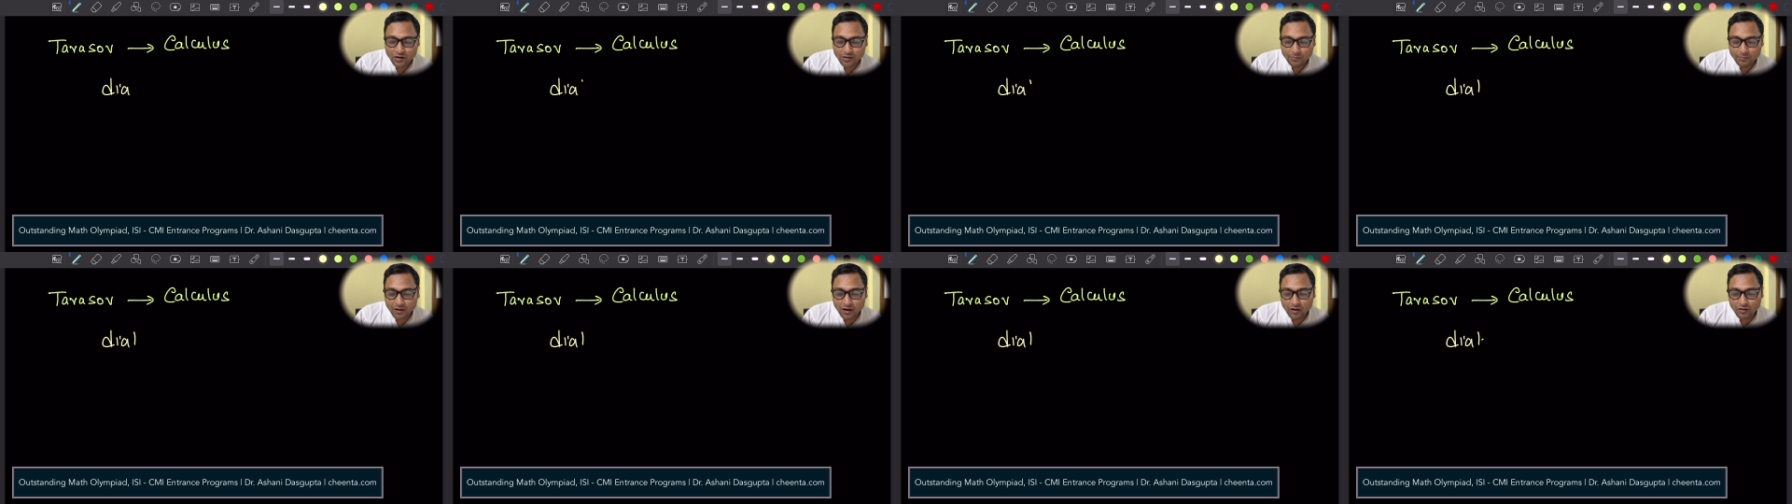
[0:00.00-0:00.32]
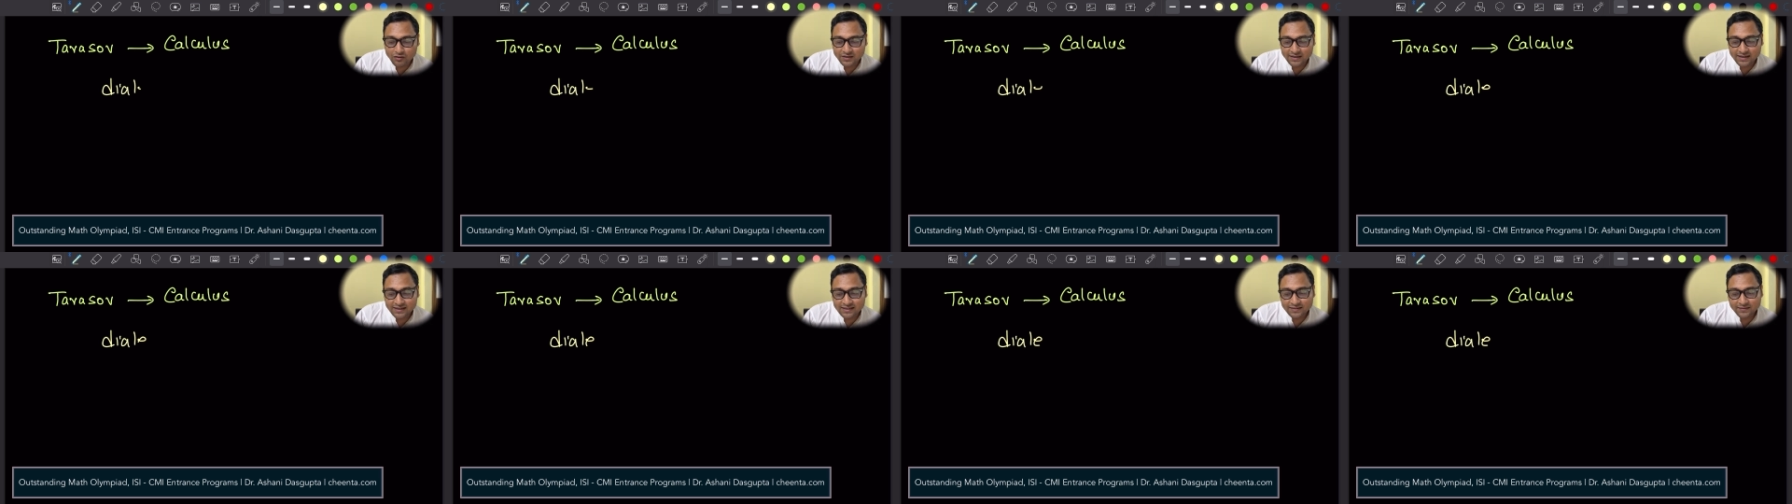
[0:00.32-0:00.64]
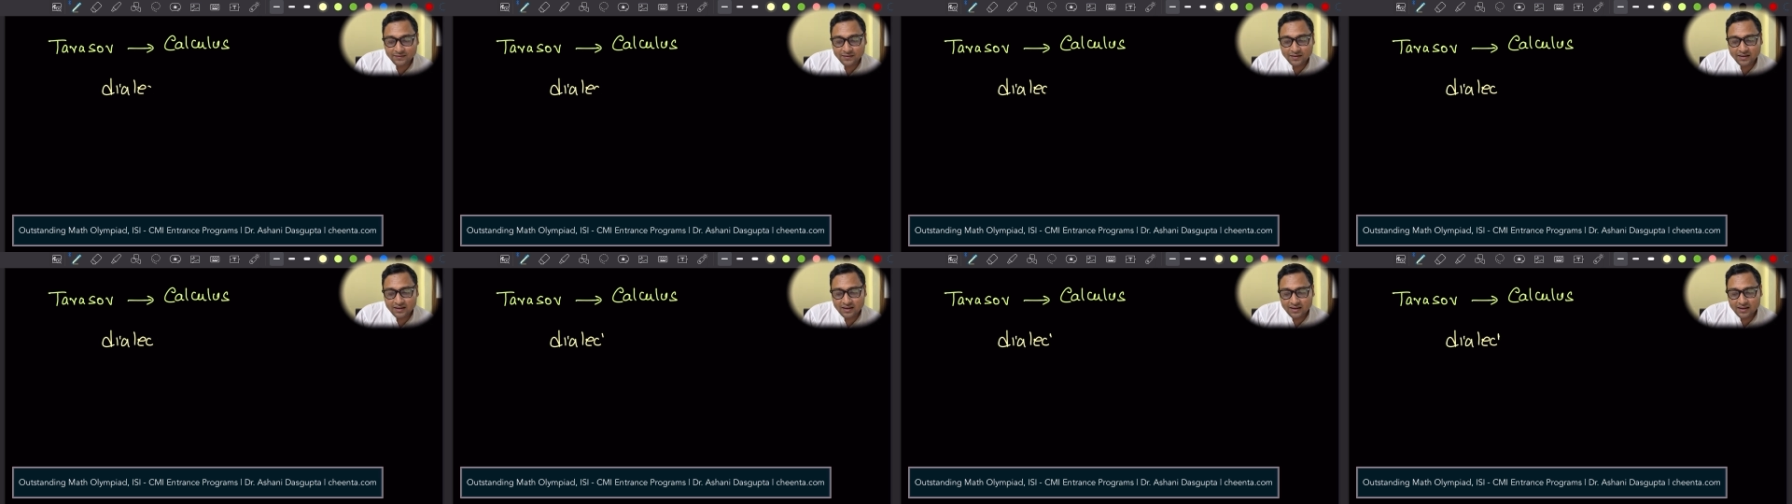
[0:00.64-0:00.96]
about it.
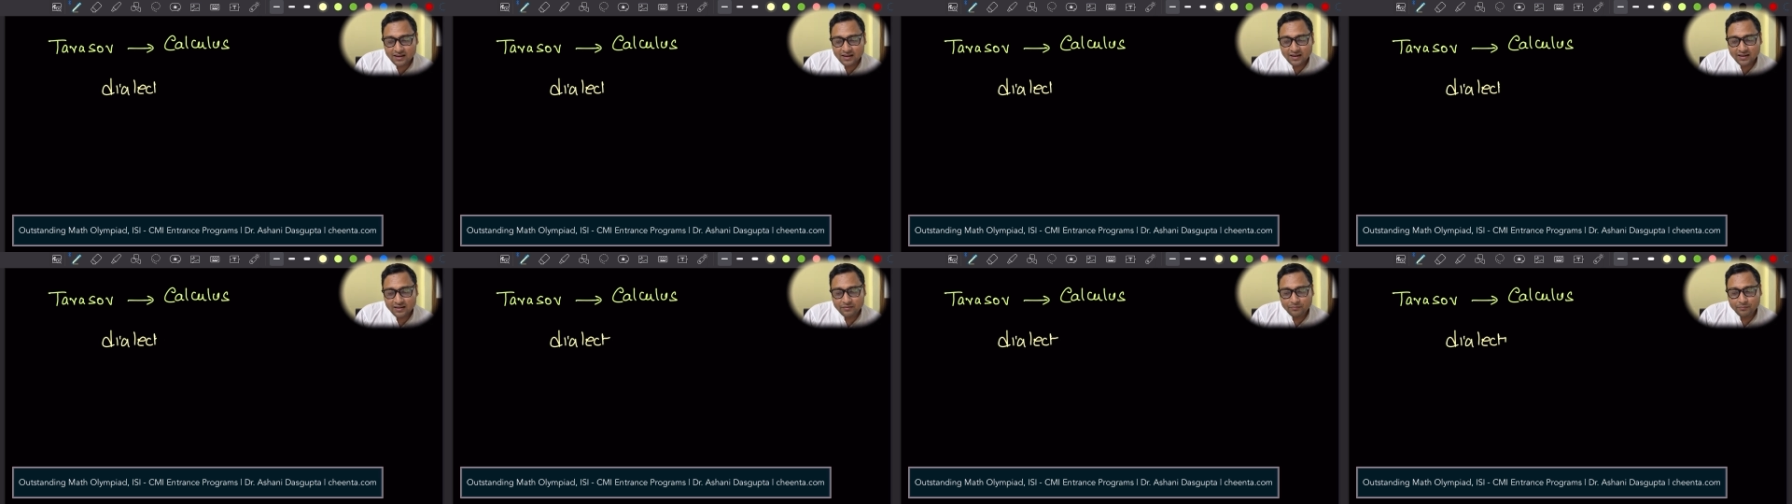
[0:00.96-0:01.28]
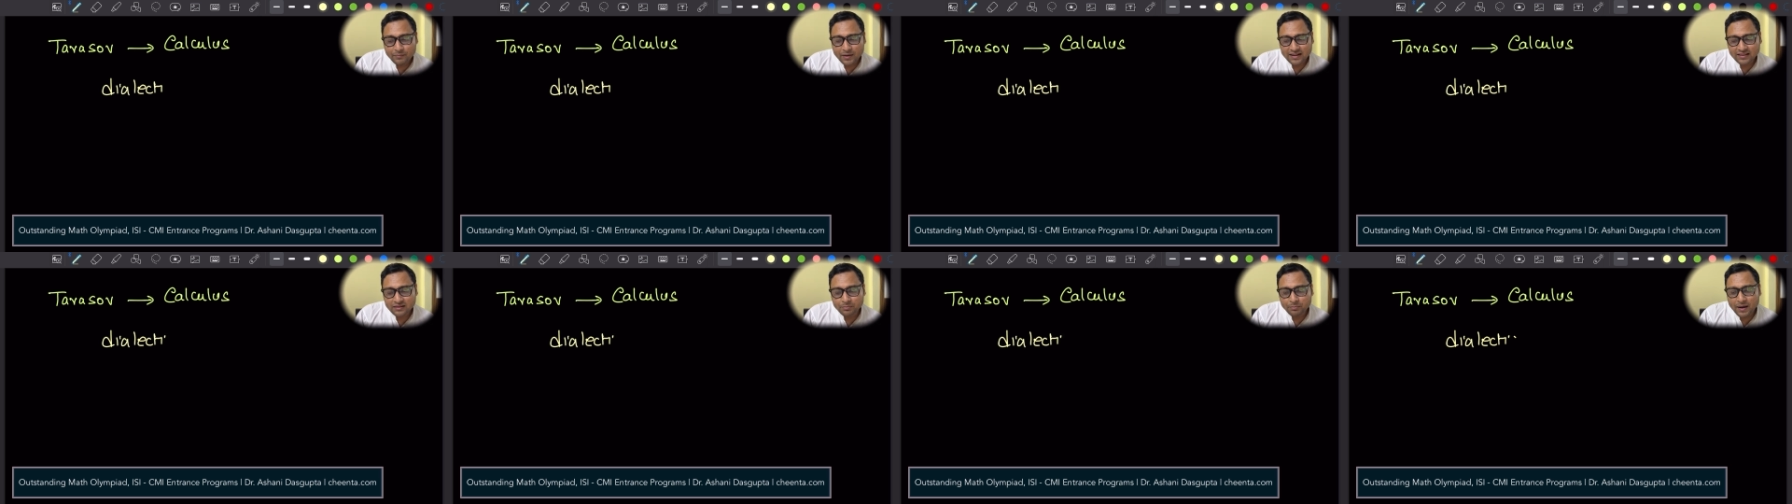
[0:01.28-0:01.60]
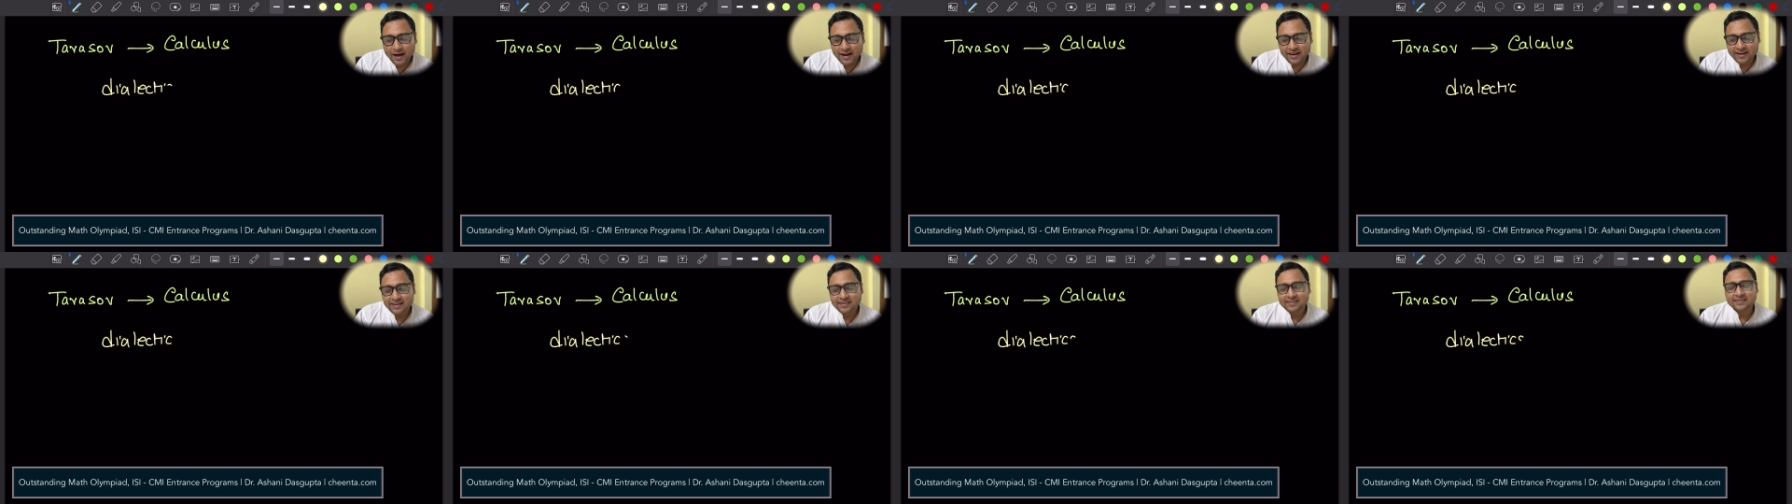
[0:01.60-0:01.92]

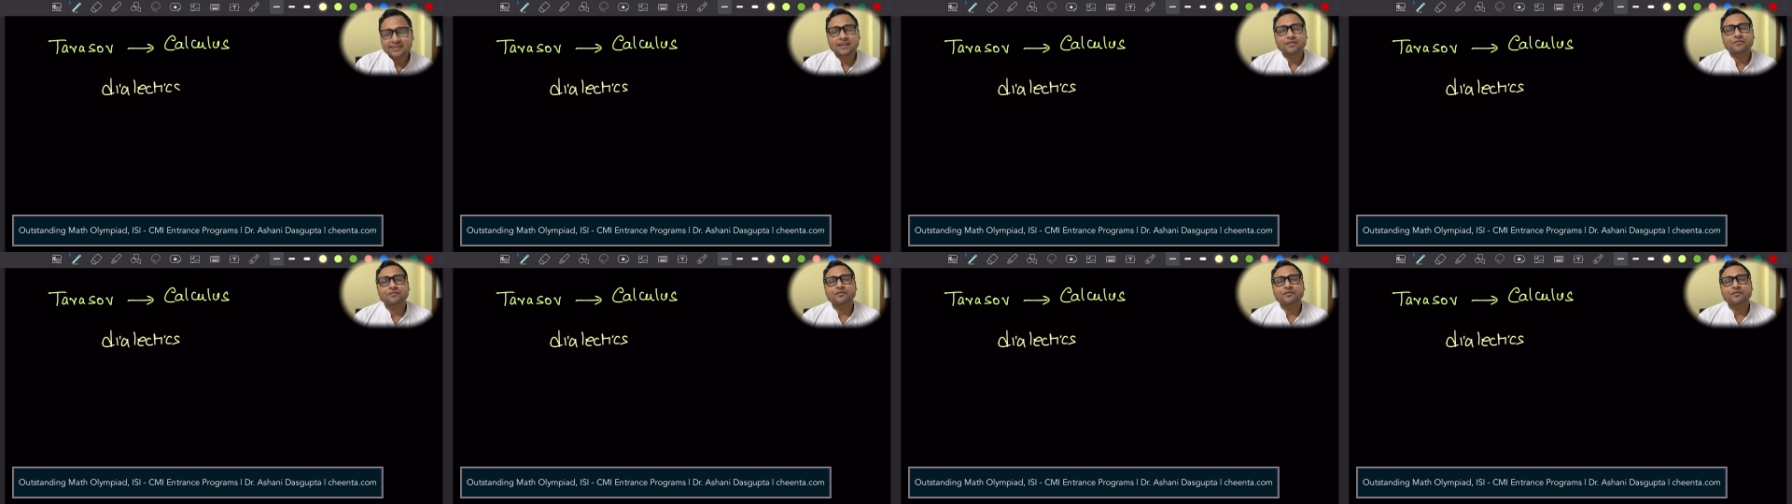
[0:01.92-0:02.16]
Mathematics and